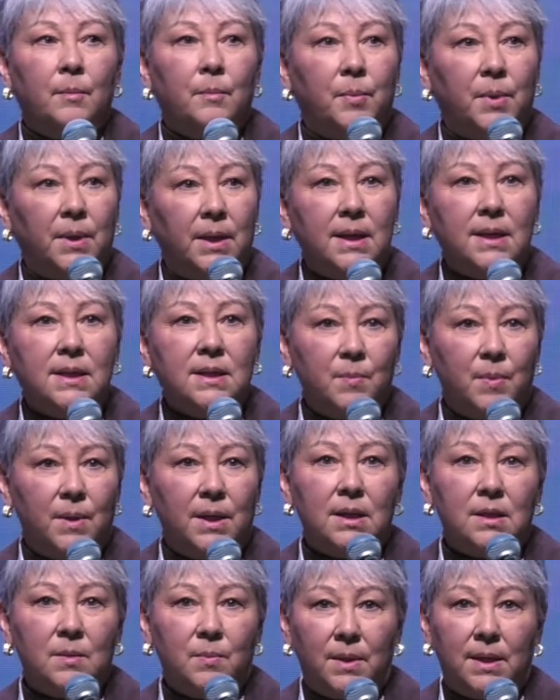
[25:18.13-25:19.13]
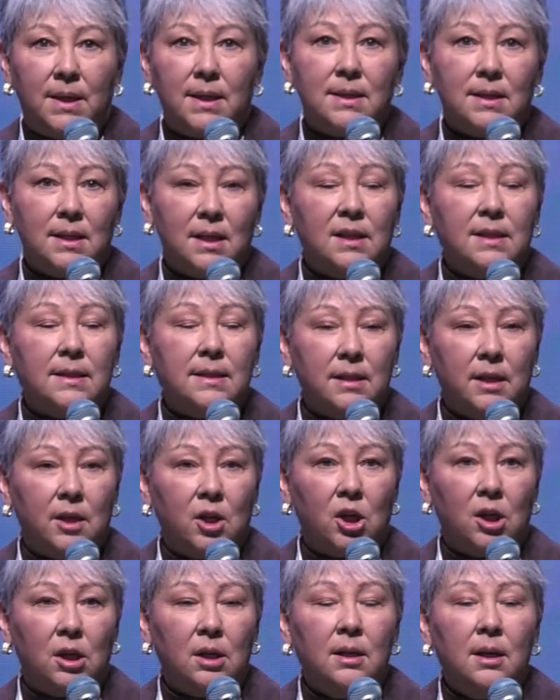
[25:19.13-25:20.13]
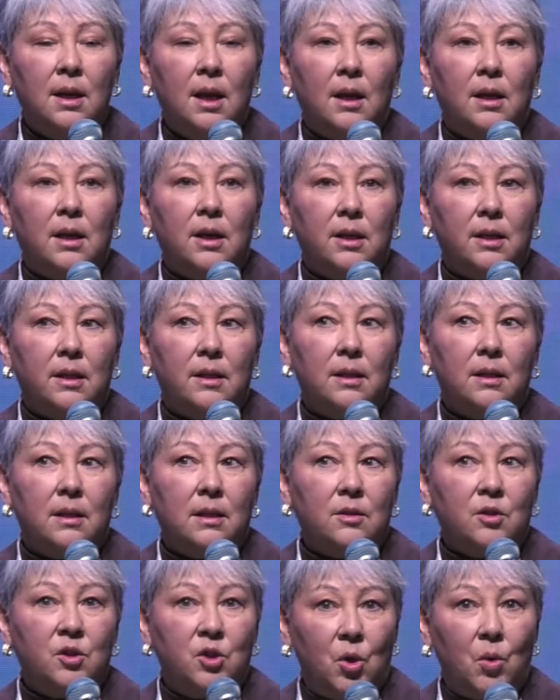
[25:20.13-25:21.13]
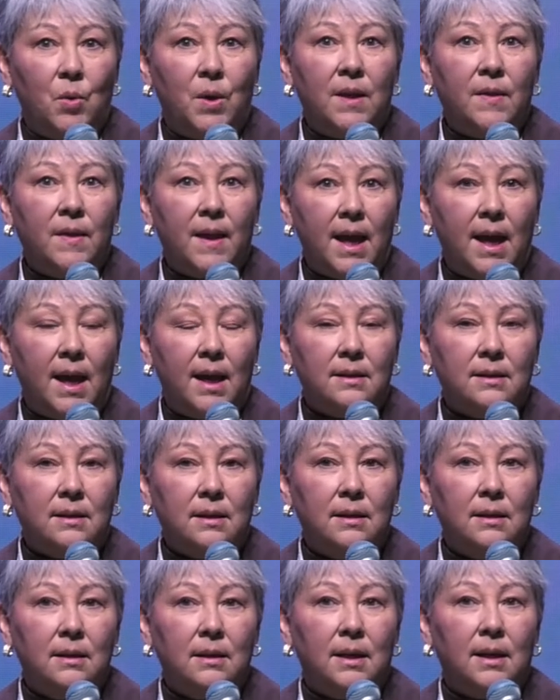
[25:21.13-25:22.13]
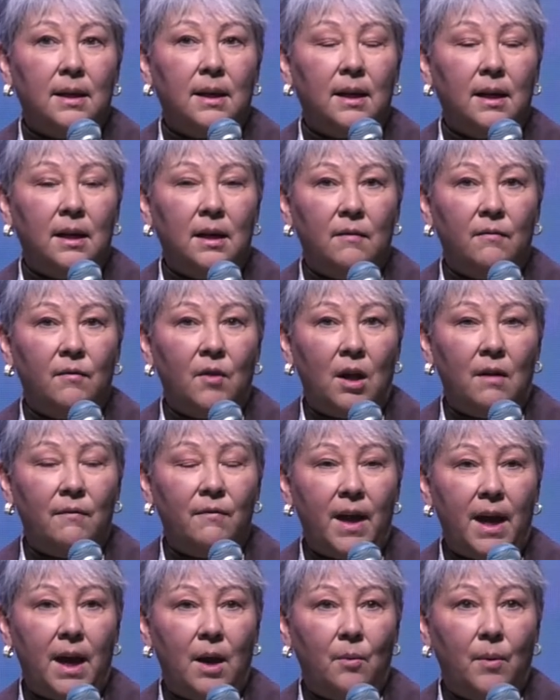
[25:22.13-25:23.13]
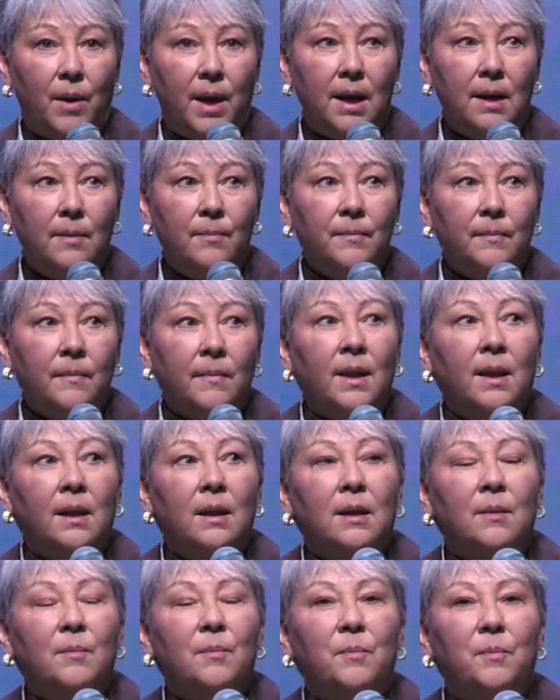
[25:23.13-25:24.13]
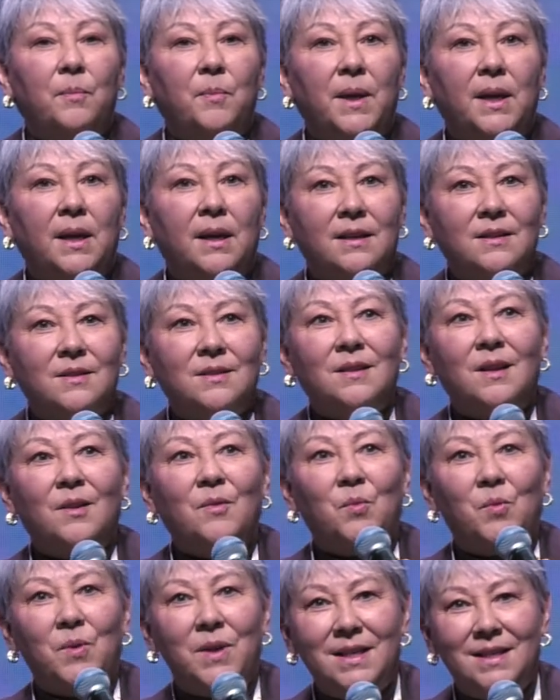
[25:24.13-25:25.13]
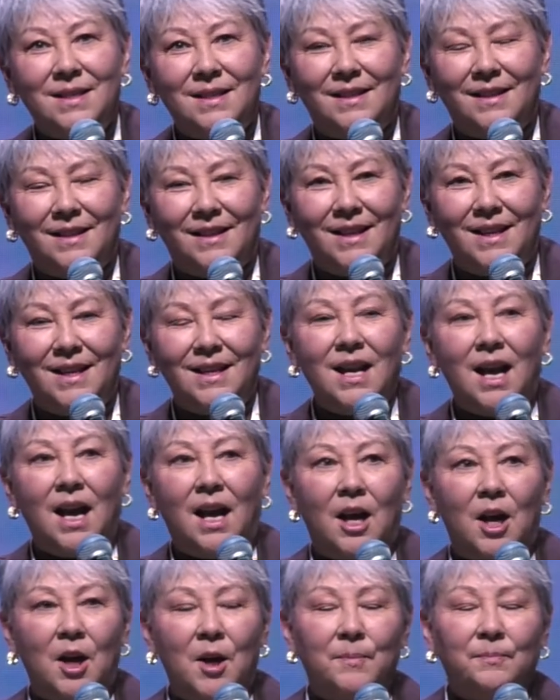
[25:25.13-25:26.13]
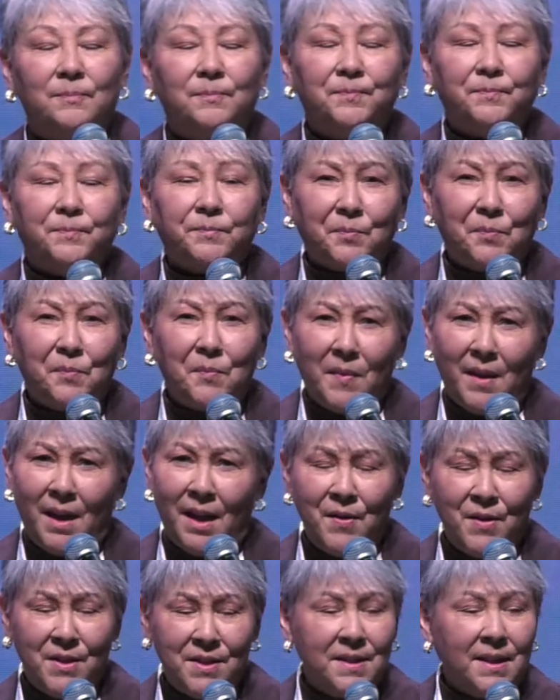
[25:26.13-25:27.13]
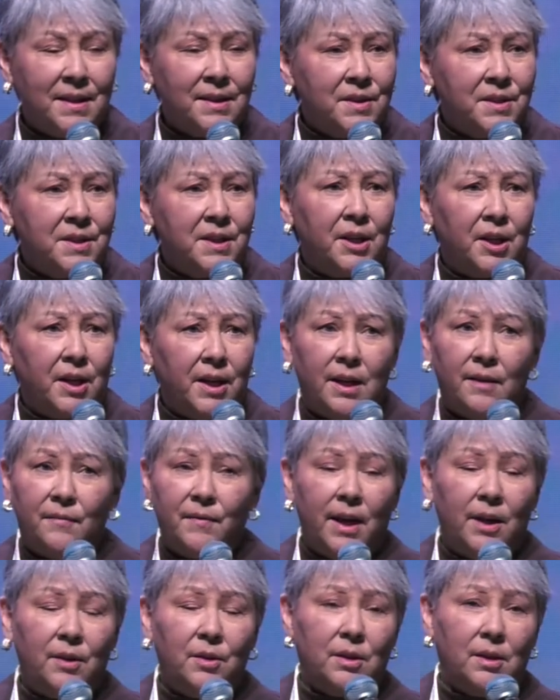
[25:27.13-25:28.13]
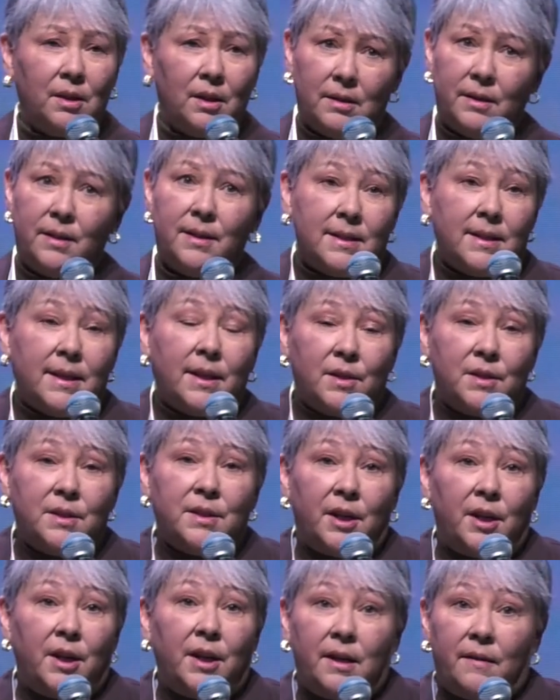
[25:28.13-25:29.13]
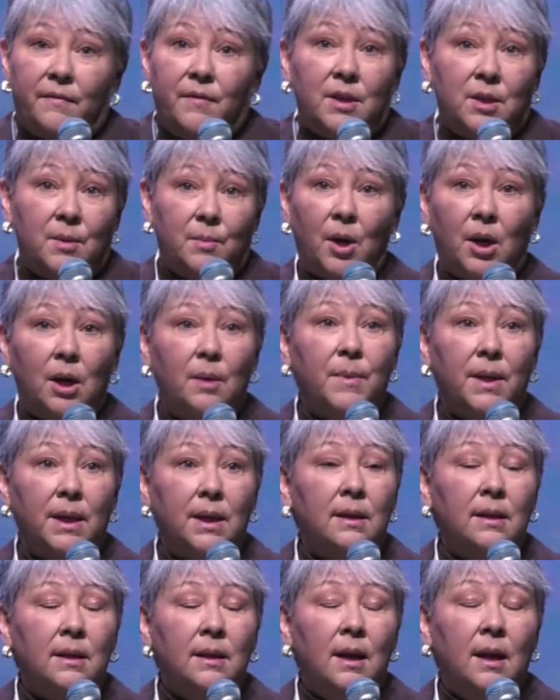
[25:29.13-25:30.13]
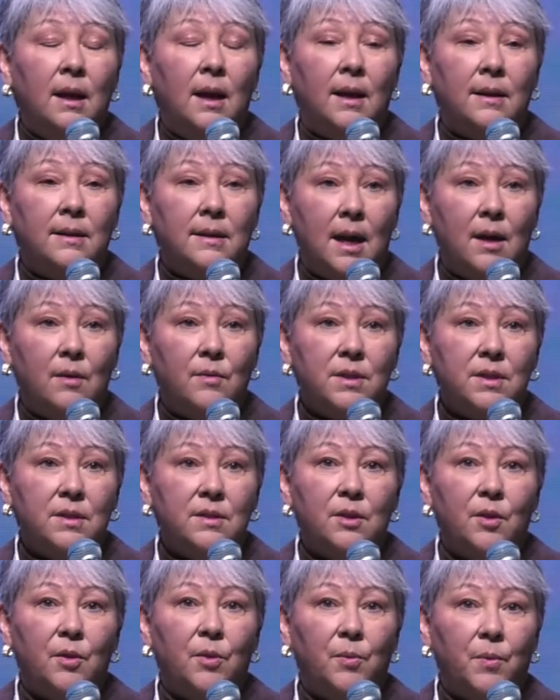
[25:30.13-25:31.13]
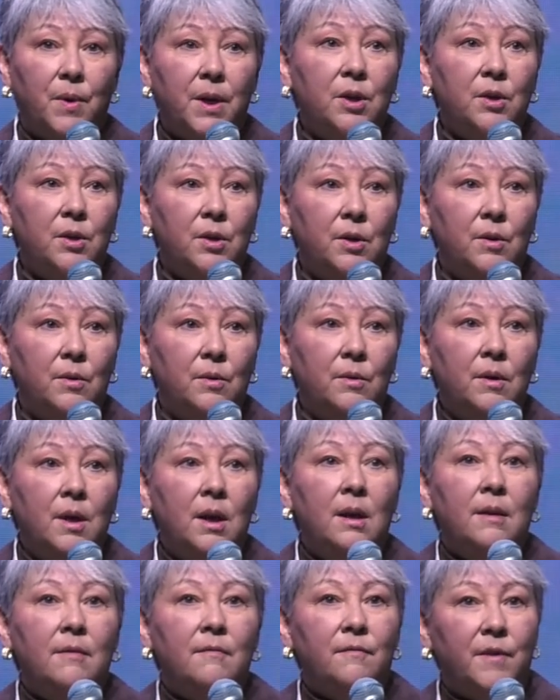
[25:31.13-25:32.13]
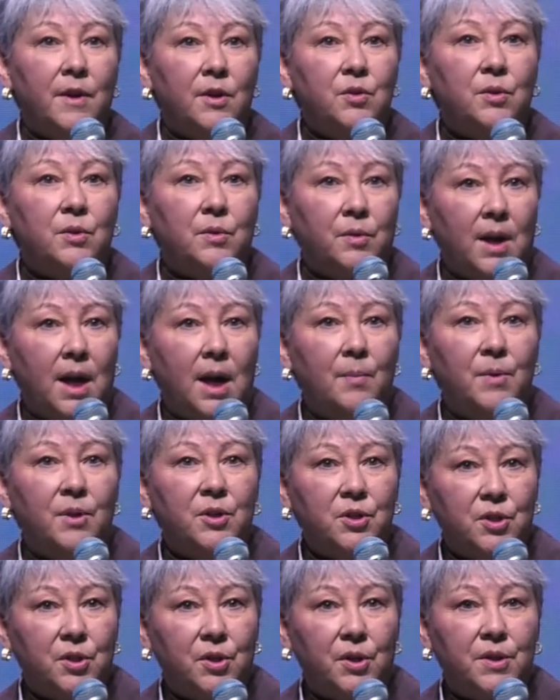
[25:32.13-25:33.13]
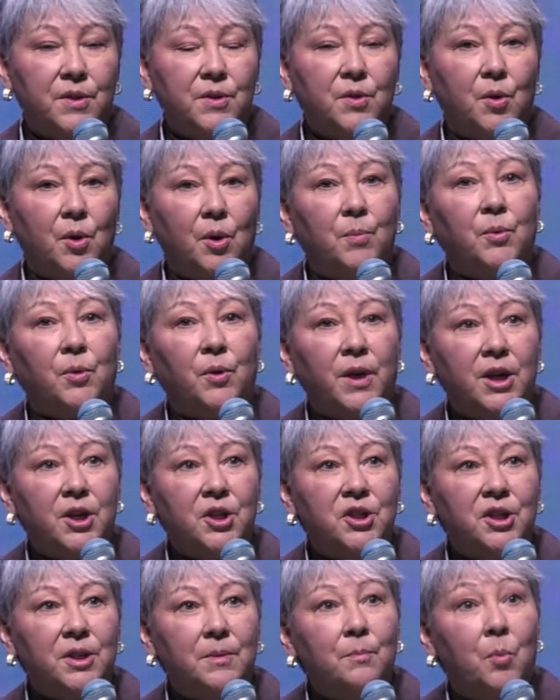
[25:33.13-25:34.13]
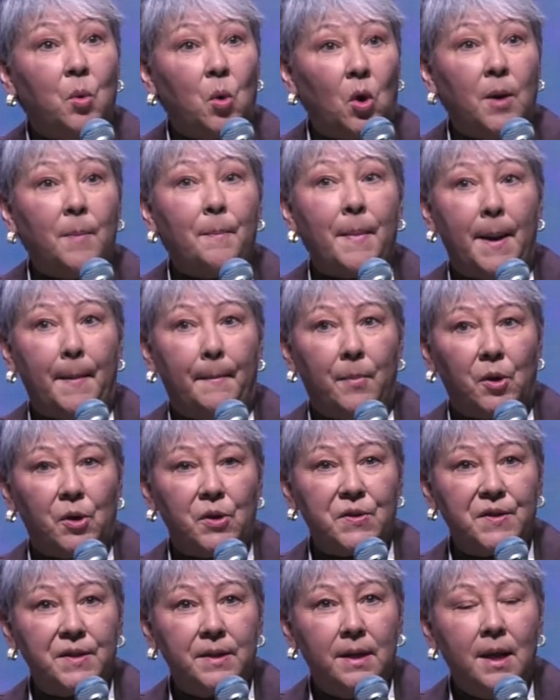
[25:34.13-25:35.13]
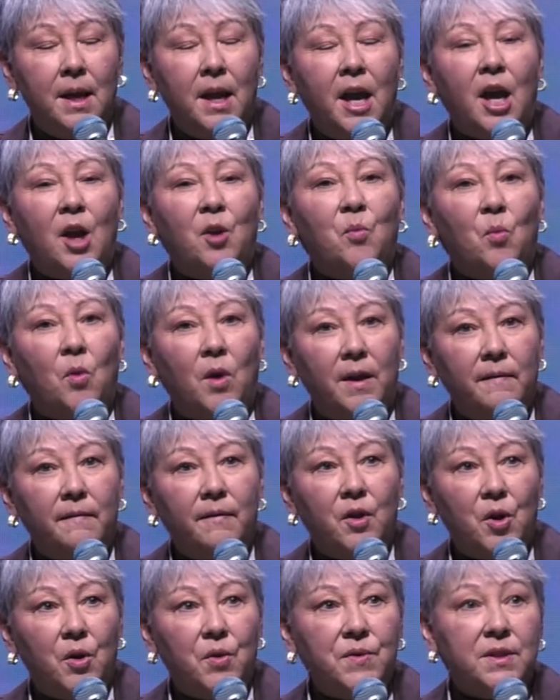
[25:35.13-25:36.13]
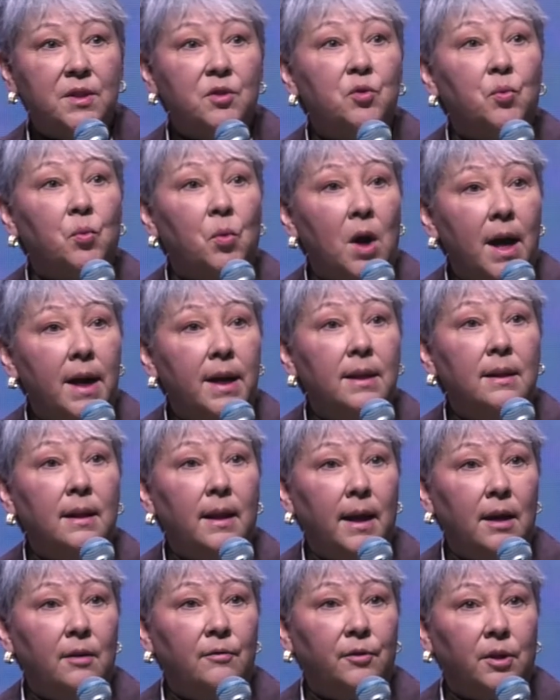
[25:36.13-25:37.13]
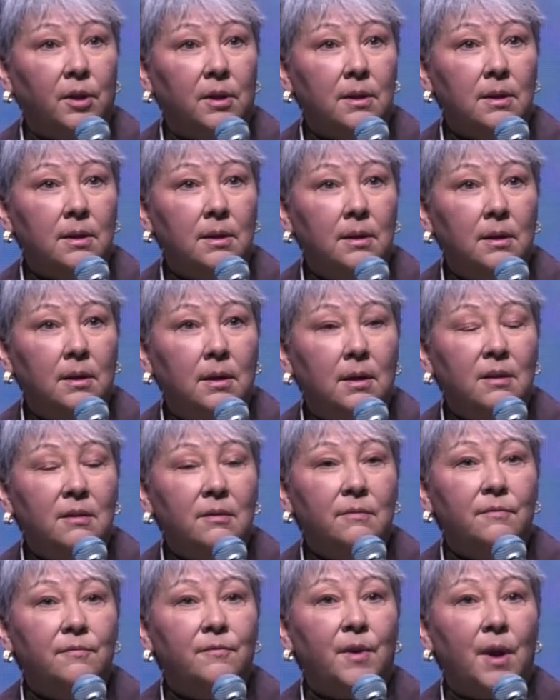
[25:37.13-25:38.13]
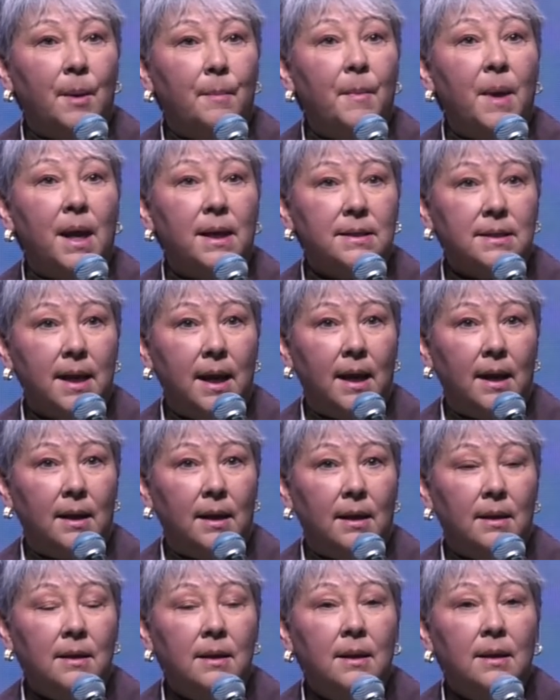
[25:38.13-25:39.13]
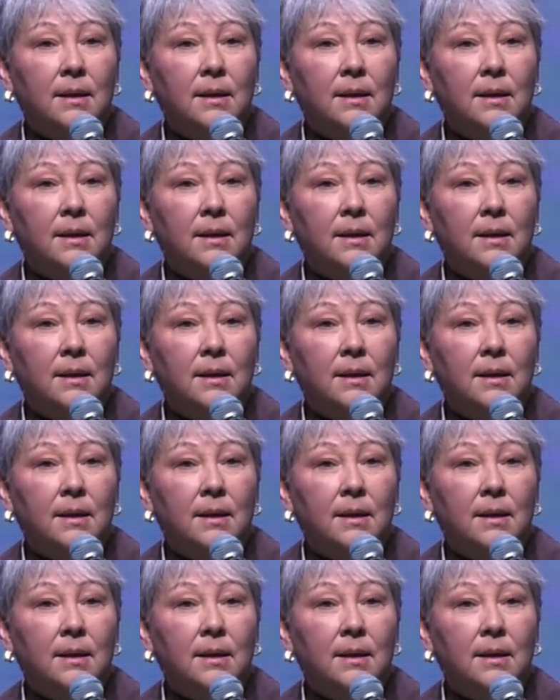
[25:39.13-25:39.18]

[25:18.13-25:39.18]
Please, please, please consider doing that, getting involved that way, because recently the Secretary of the Department announced 3 new Federal Crop Insurance Corporation board members, and one of those is Ryan Langford from Montana.